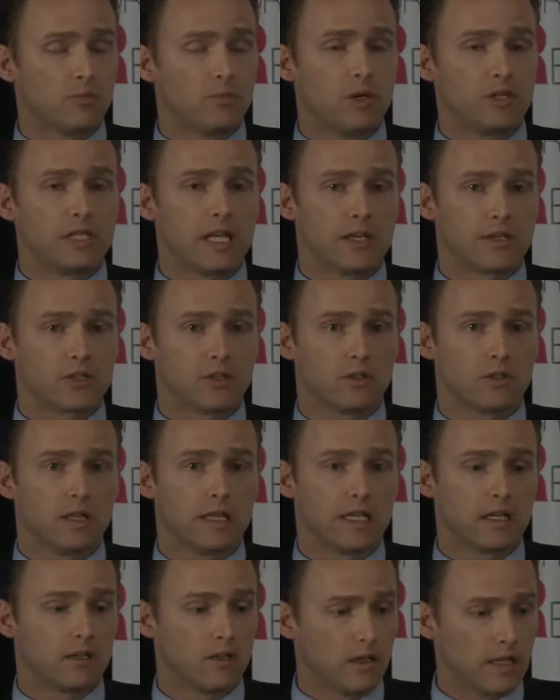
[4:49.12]
potential
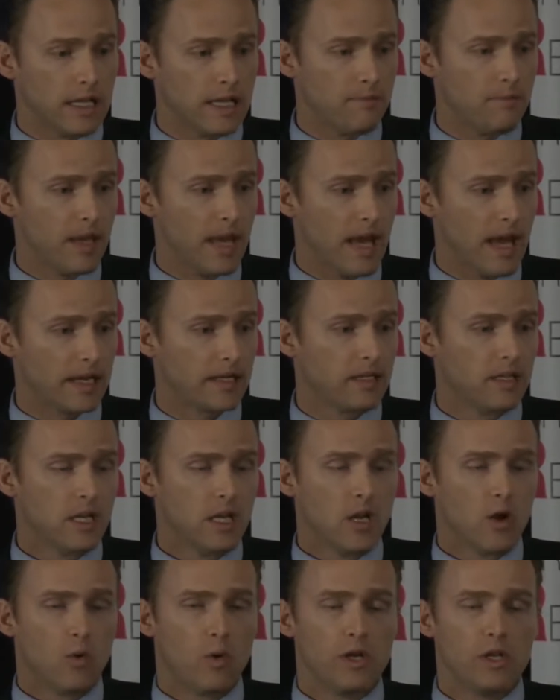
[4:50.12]
clinical impact
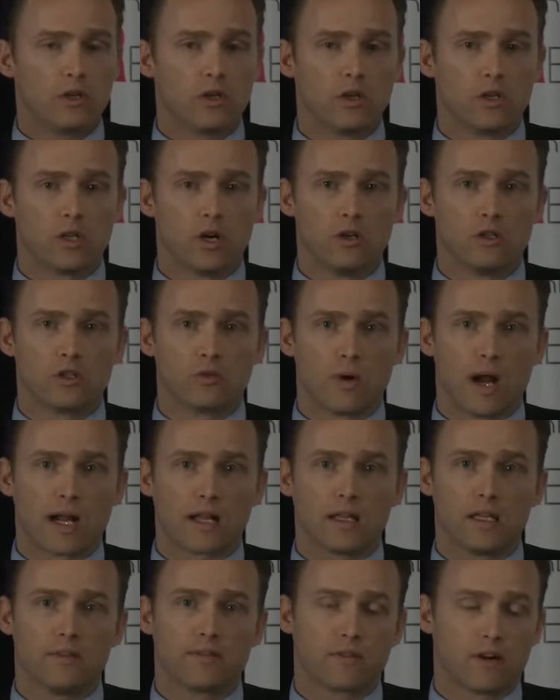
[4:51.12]
when you can go
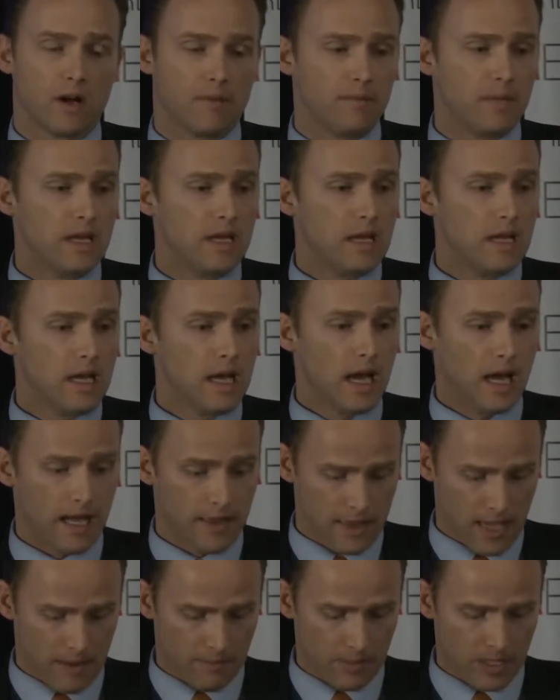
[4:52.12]
directly from
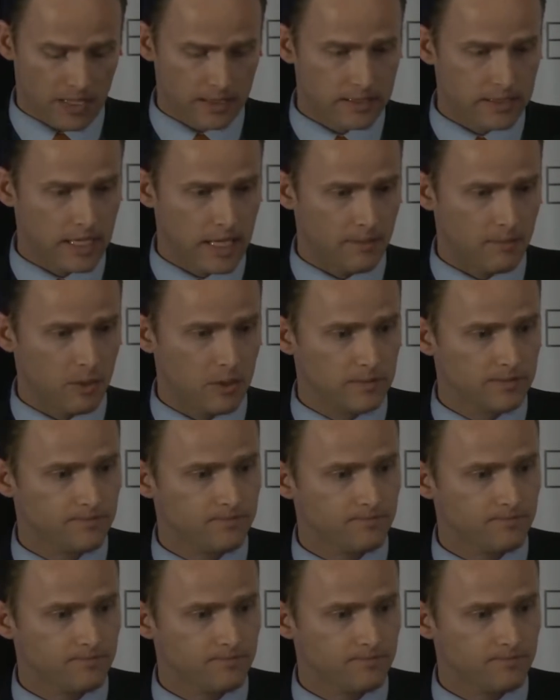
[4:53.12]
that blood sample.